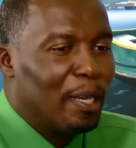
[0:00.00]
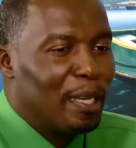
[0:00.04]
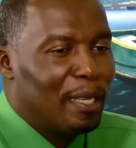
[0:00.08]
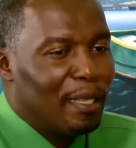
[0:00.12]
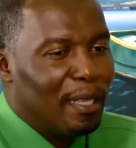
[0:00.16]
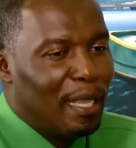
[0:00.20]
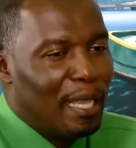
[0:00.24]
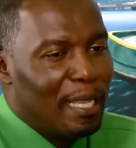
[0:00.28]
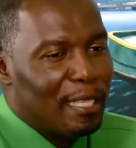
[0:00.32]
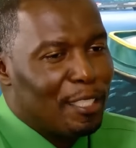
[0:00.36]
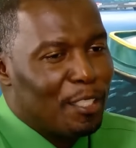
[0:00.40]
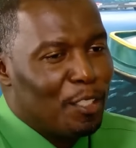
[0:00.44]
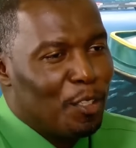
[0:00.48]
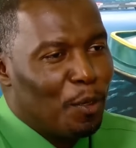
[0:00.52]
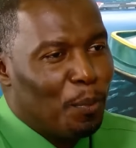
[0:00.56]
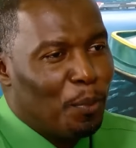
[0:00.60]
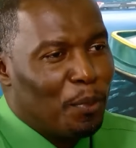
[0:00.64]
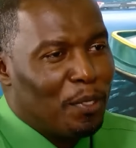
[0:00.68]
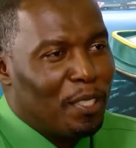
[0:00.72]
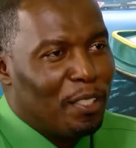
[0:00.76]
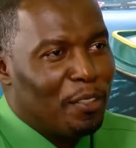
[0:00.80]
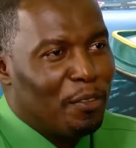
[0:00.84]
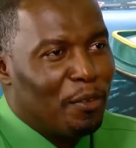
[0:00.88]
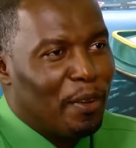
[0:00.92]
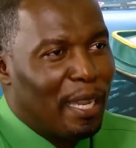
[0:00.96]
Well, yes, you
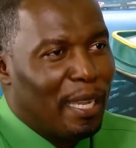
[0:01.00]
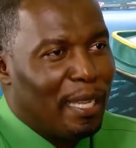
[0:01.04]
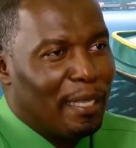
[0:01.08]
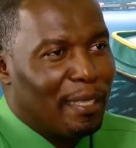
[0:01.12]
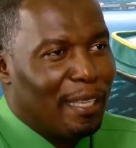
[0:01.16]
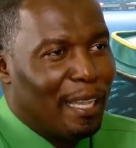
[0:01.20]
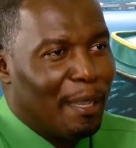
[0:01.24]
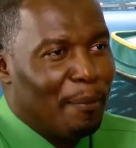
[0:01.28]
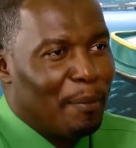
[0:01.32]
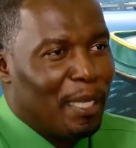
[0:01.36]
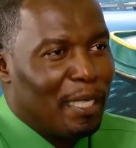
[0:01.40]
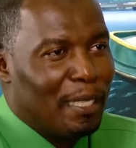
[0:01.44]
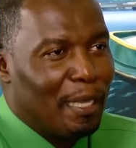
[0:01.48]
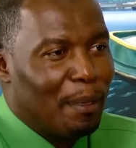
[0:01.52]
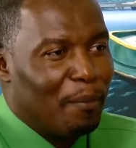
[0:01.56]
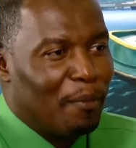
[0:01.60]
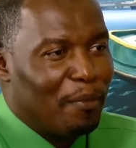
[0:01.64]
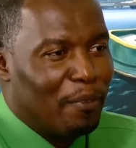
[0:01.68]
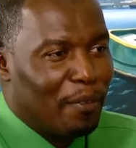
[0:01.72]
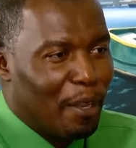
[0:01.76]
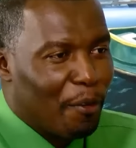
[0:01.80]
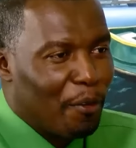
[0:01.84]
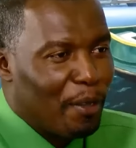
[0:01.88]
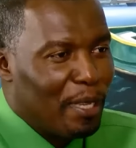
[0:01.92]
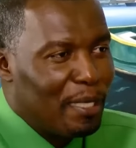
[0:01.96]
put it right. I mean, I'm
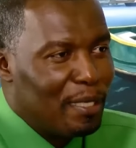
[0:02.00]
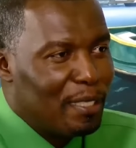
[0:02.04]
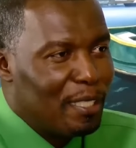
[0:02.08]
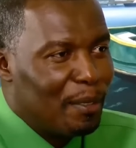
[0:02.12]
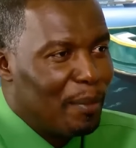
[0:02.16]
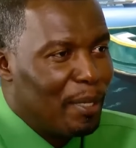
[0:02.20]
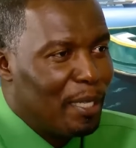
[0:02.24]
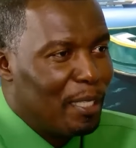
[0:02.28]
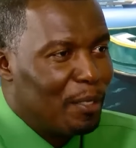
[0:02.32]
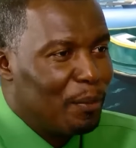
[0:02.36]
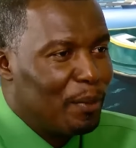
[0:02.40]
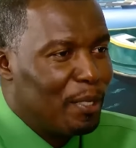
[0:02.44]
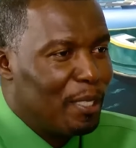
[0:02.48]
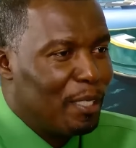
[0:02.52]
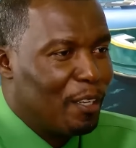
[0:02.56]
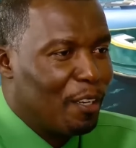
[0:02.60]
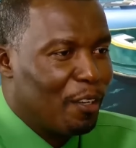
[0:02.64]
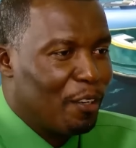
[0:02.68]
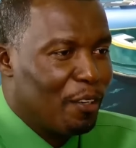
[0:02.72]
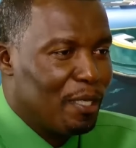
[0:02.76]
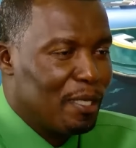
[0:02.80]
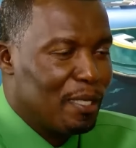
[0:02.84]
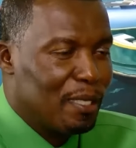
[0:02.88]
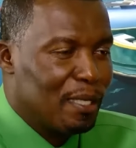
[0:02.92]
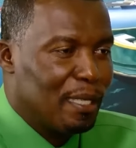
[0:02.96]
very intimate with the
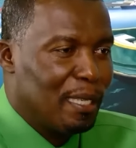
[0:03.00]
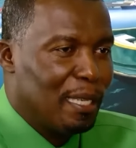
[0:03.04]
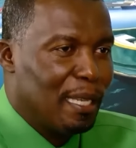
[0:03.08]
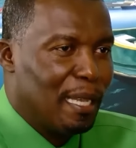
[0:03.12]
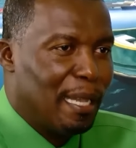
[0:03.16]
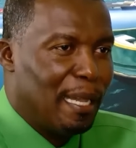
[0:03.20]
currency.